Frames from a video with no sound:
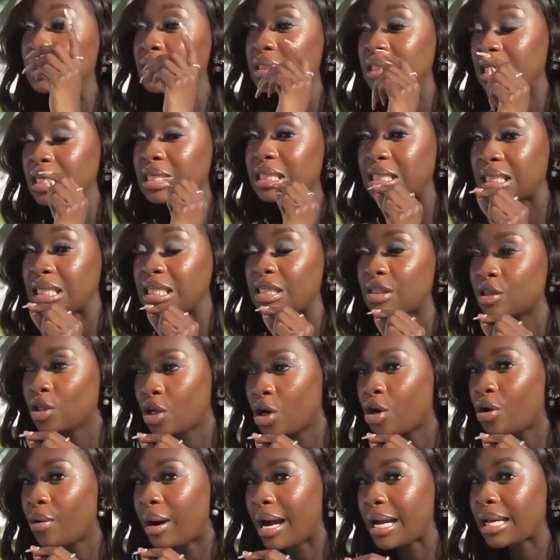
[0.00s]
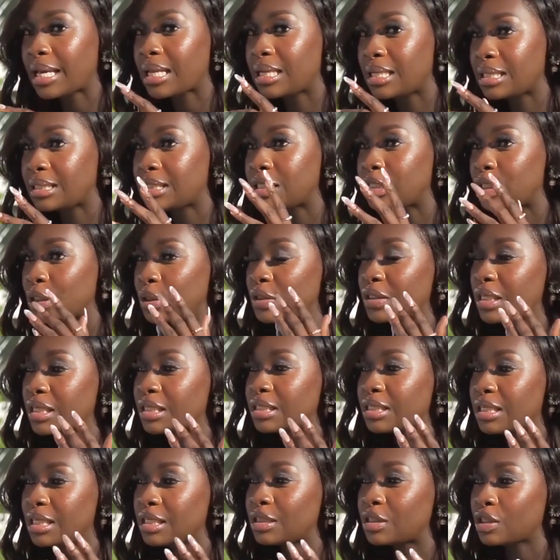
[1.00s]
to 16. No, I can listen to
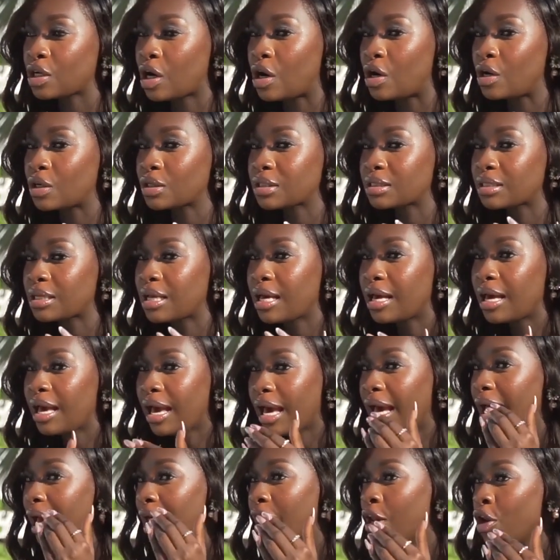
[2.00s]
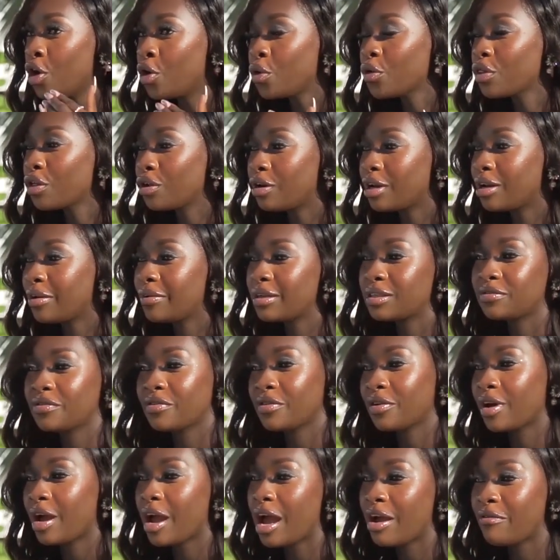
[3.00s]
16 songs and know the lyrics
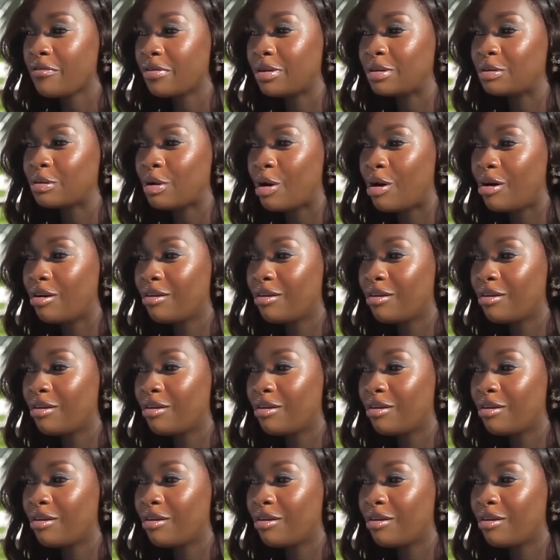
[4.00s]
for every song.